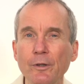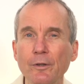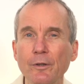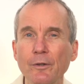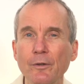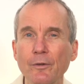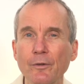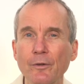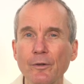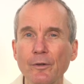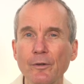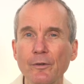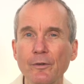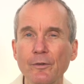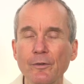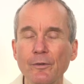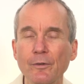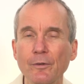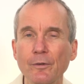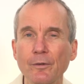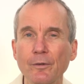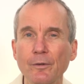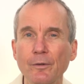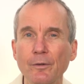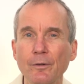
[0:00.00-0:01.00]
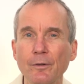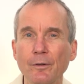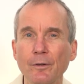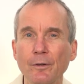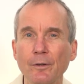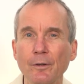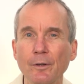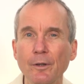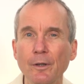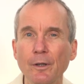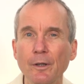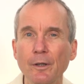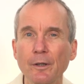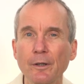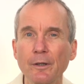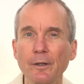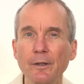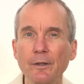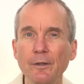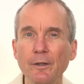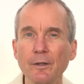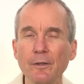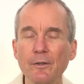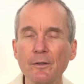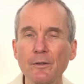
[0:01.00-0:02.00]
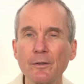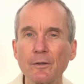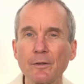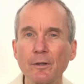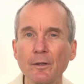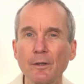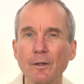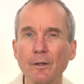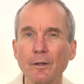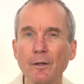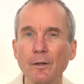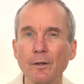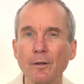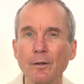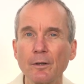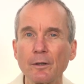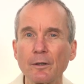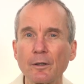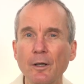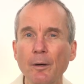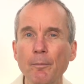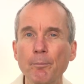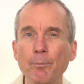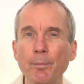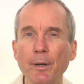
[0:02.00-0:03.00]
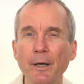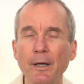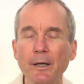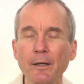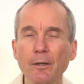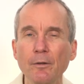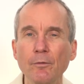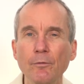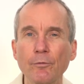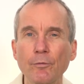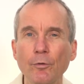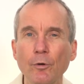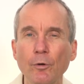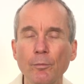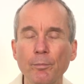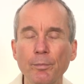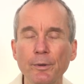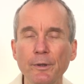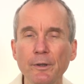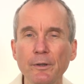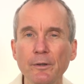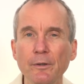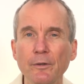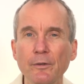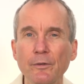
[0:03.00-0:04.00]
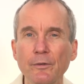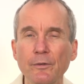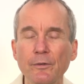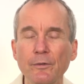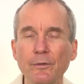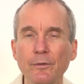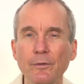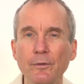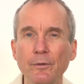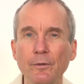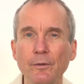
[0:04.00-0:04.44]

in this. He didn't campaign for peace.